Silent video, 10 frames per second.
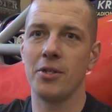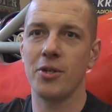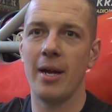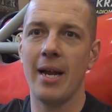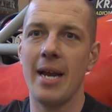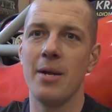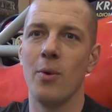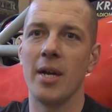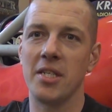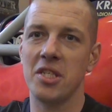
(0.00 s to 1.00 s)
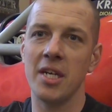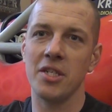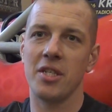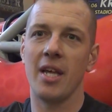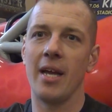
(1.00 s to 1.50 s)
So I didn't want to
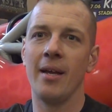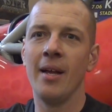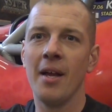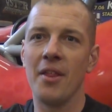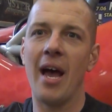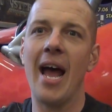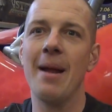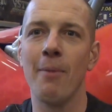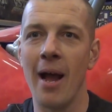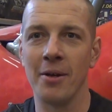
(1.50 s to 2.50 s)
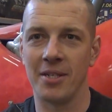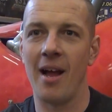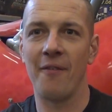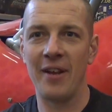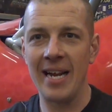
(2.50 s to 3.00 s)
singe the eyebrows
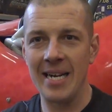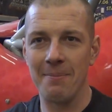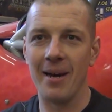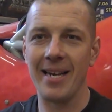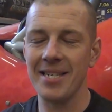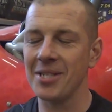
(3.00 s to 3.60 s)
off of anybody.